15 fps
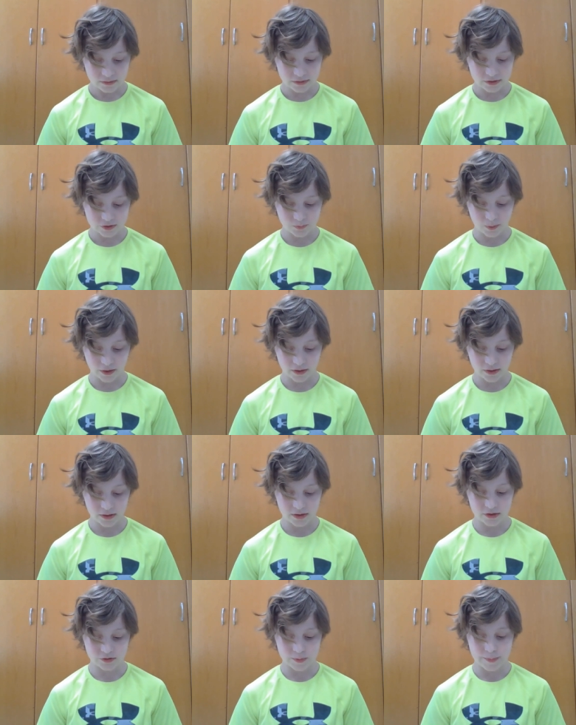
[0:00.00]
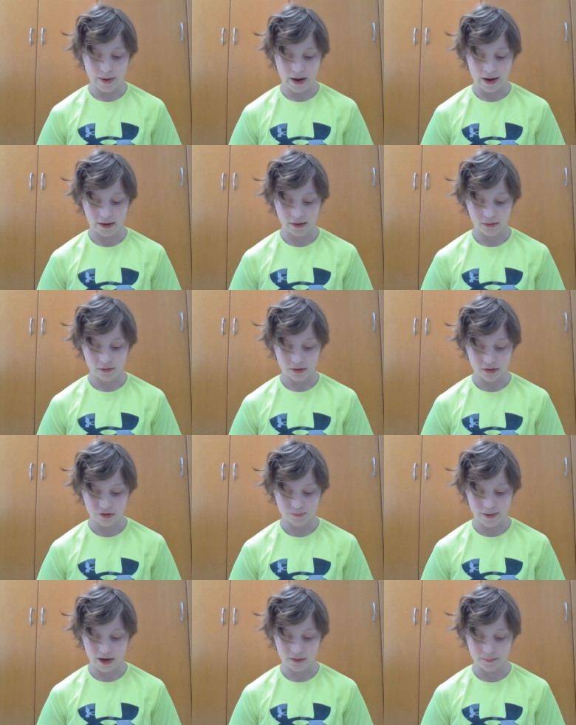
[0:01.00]
Despite his back
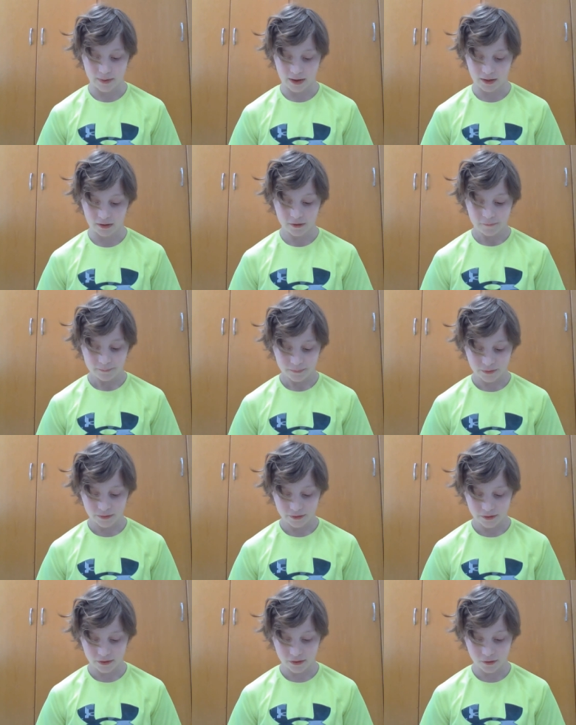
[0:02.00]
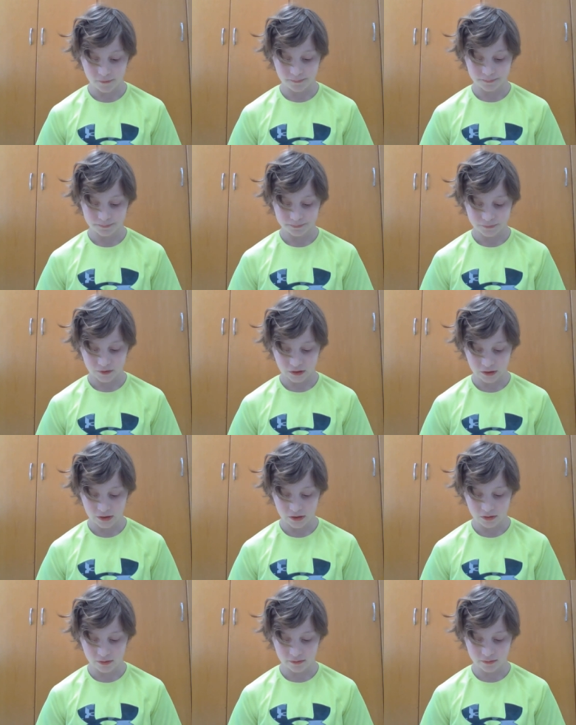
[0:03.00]
his bad back, here
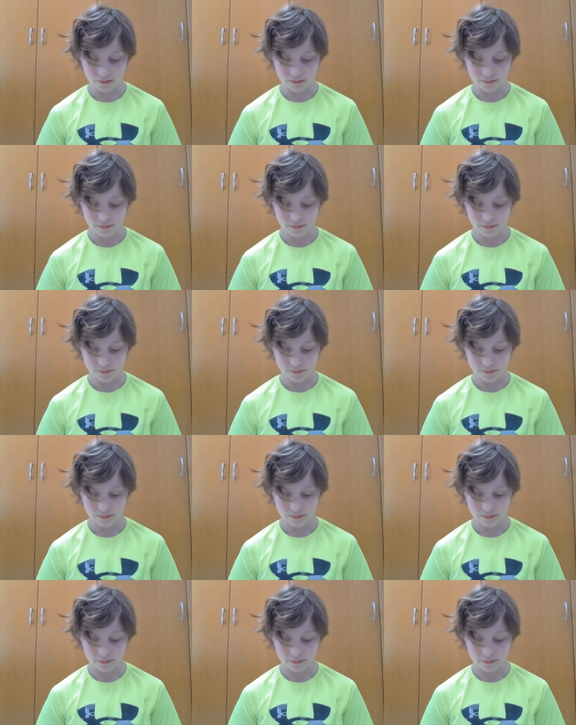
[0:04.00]
he